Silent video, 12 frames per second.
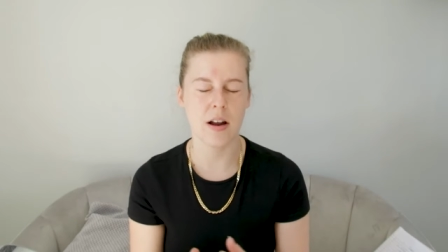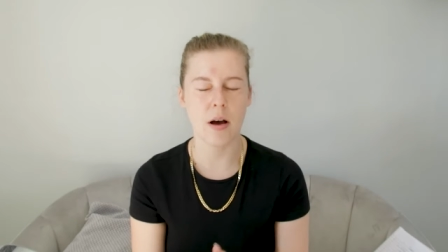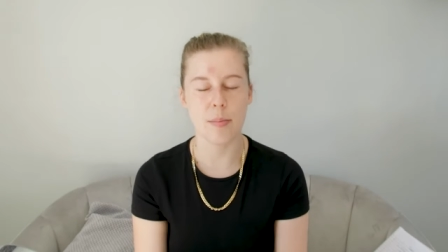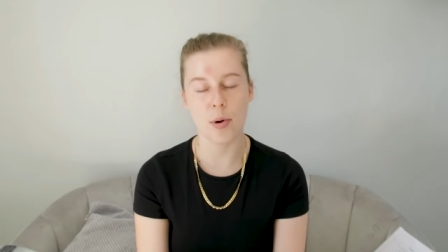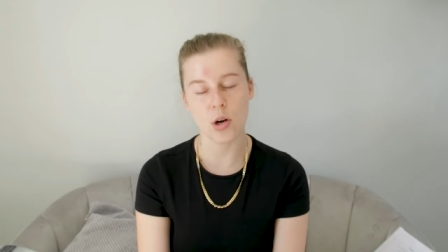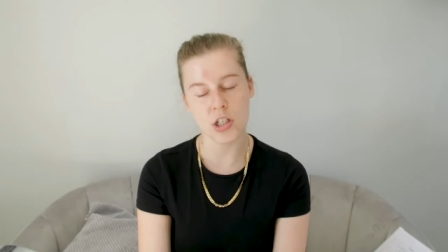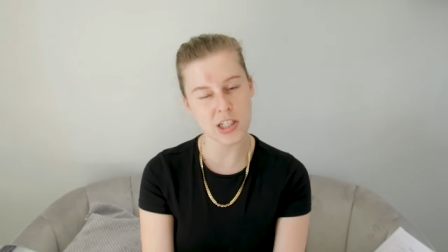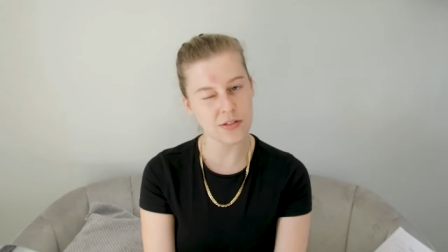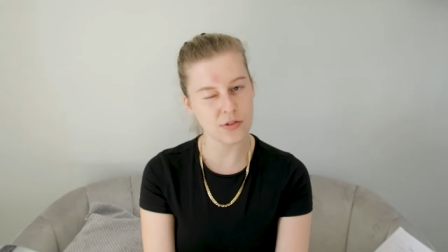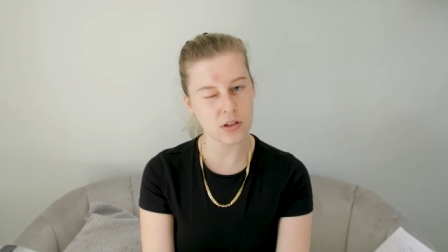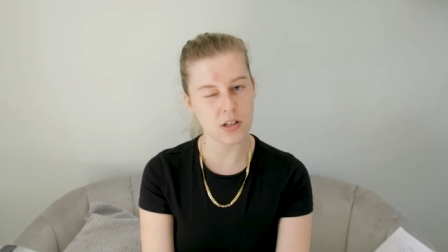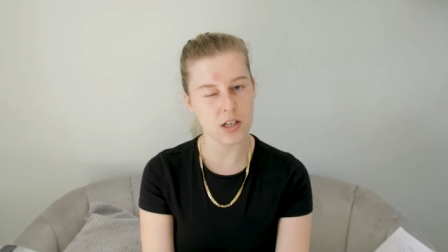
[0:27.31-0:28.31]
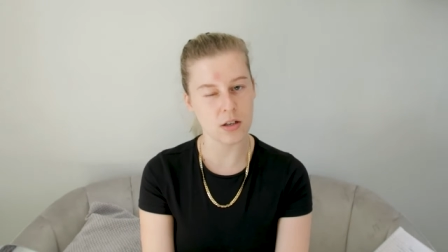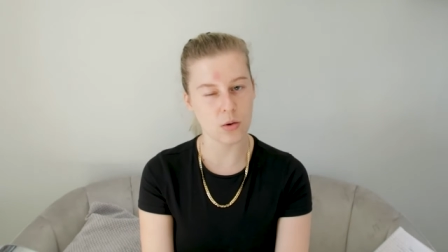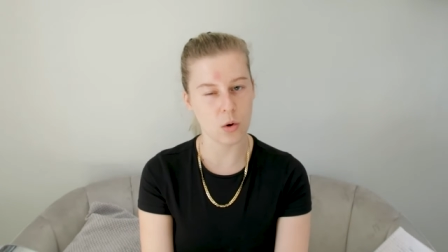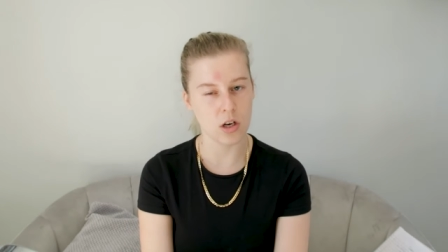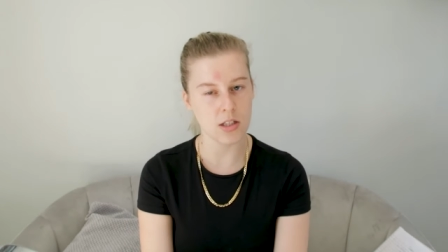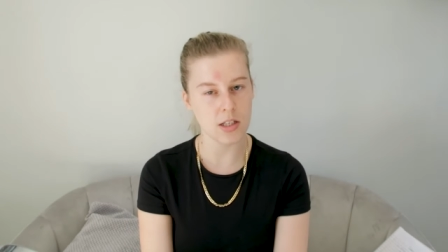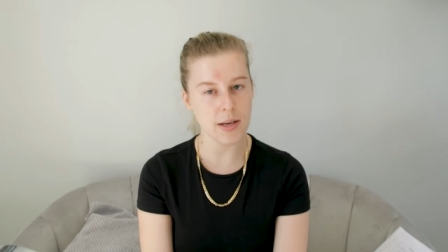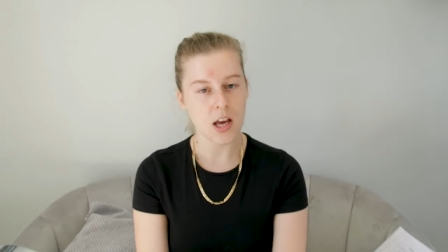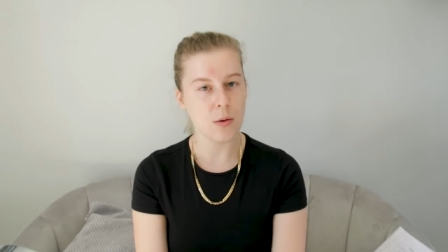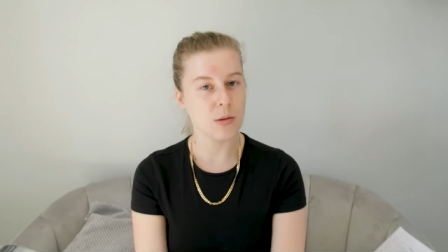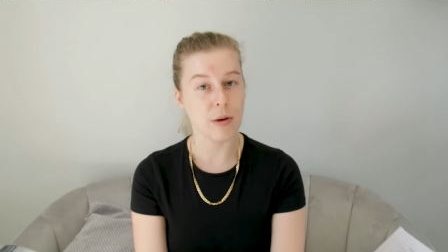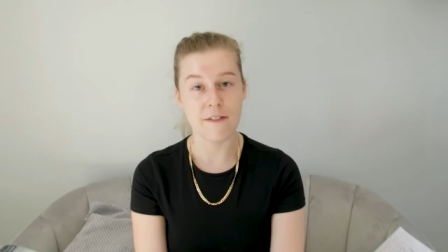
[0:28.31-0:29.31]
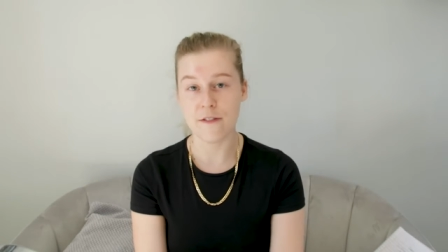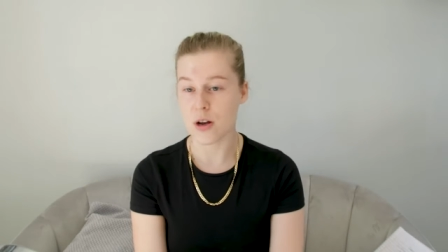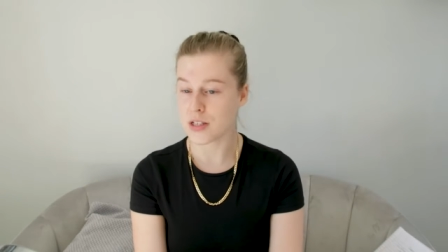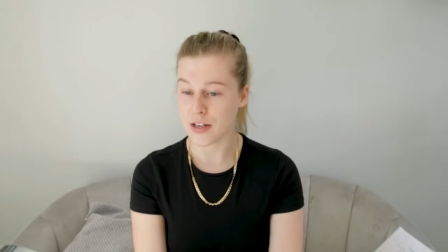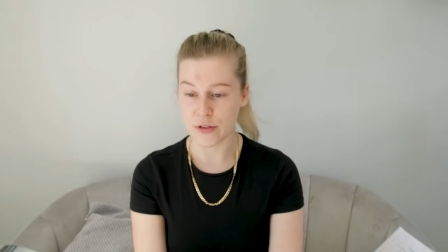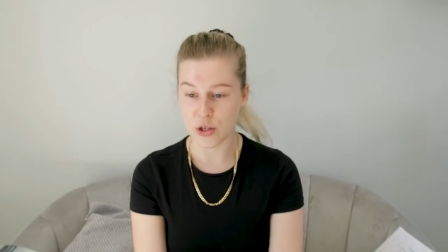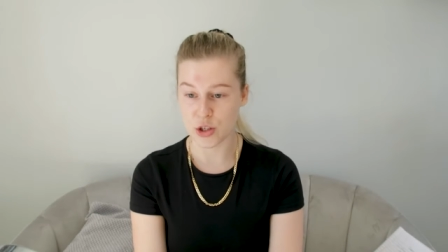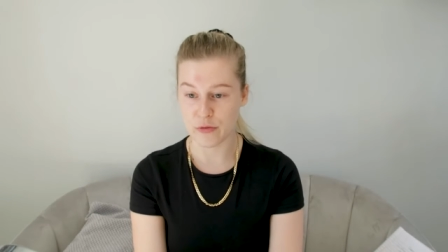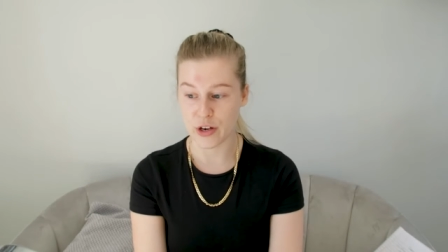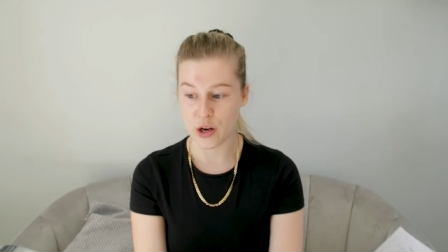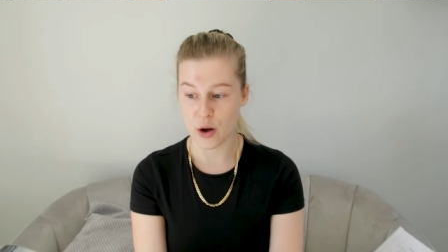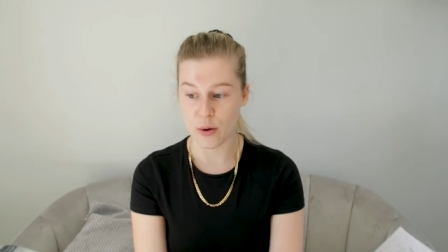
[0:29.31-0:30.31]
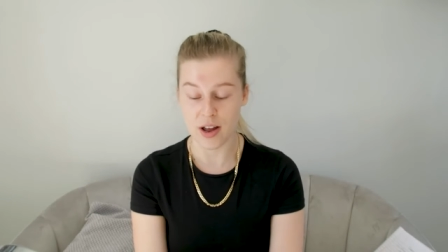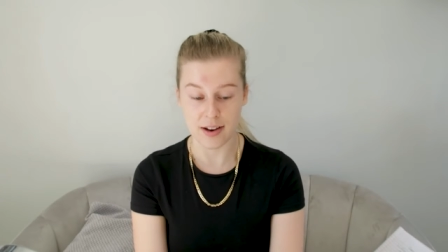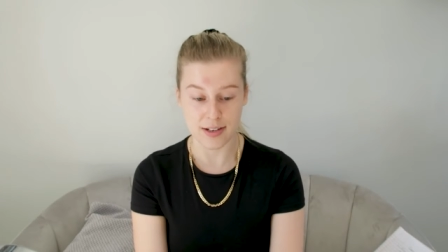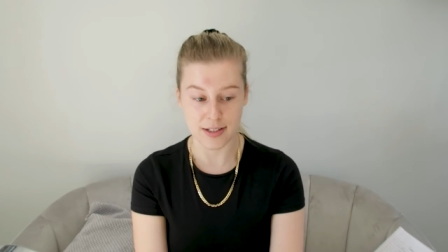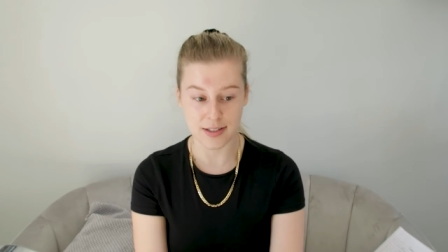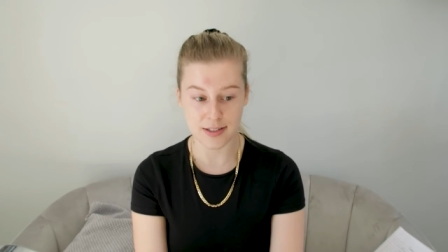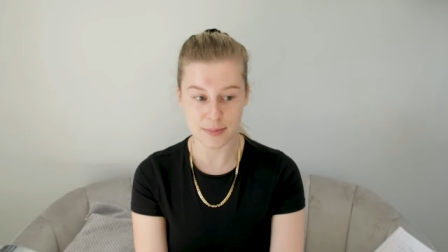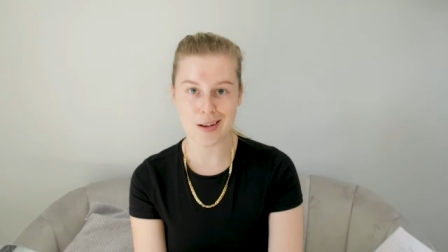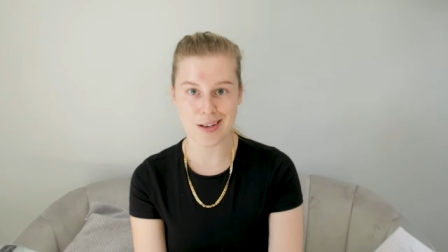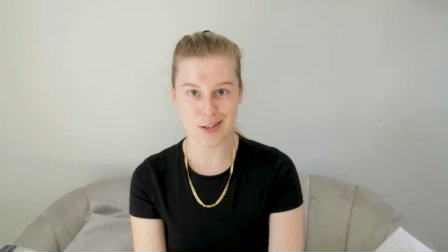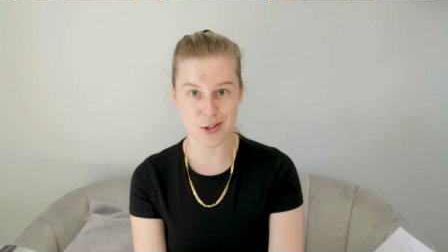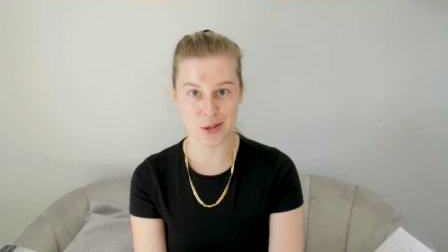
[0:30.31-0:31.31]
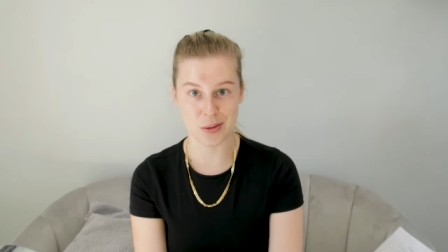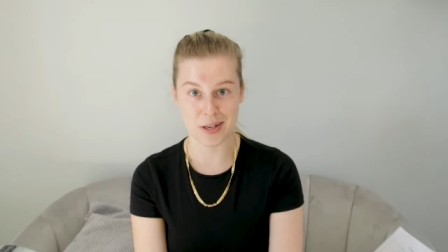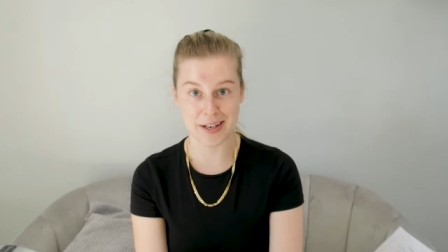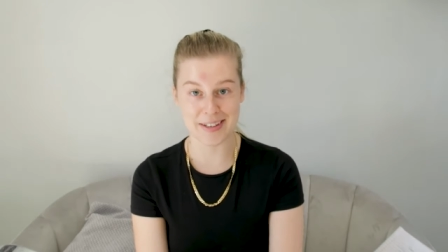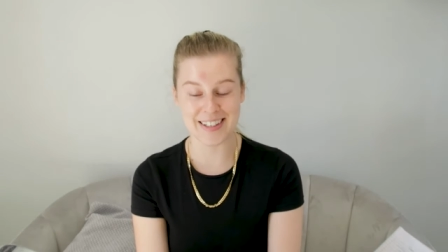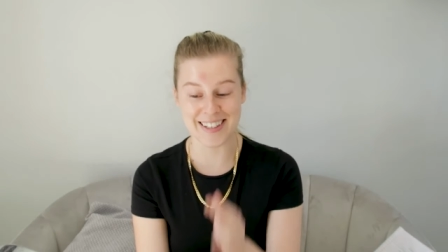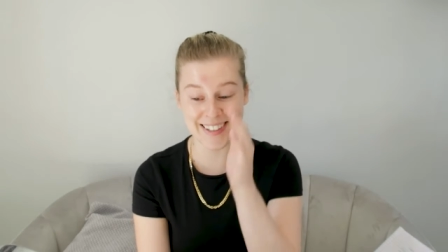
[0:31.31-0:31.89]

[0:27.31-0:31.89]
Apologies for the quality. It was my first ever YouTube video video and it's it's shocking.